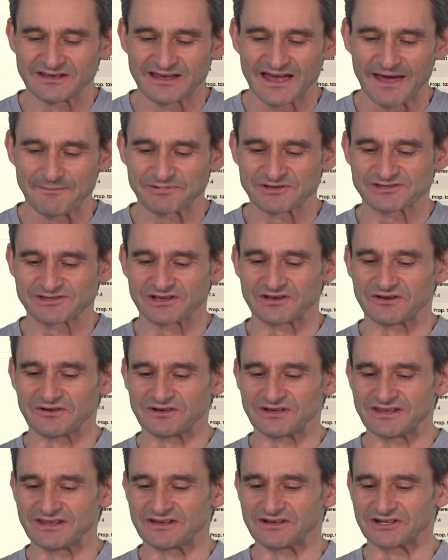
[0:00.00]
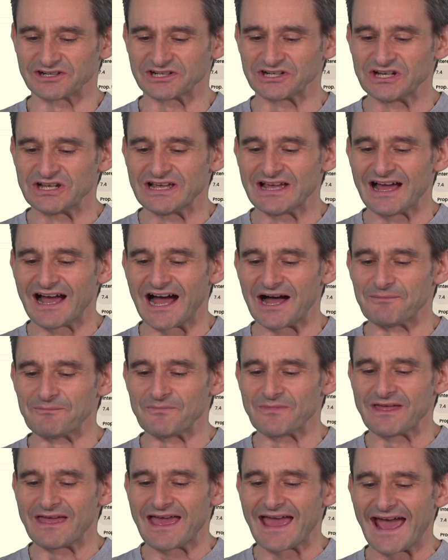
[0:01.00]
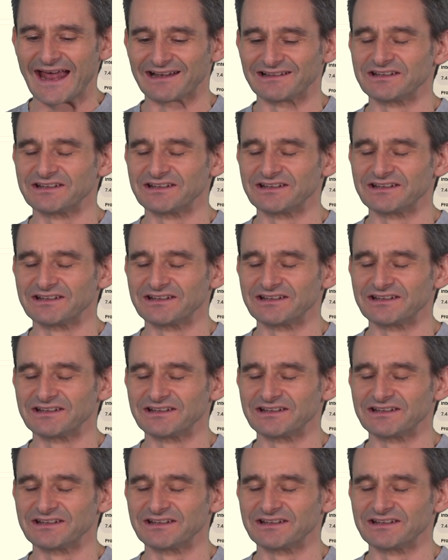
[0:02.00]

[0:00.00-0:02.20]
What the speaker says: episode here had a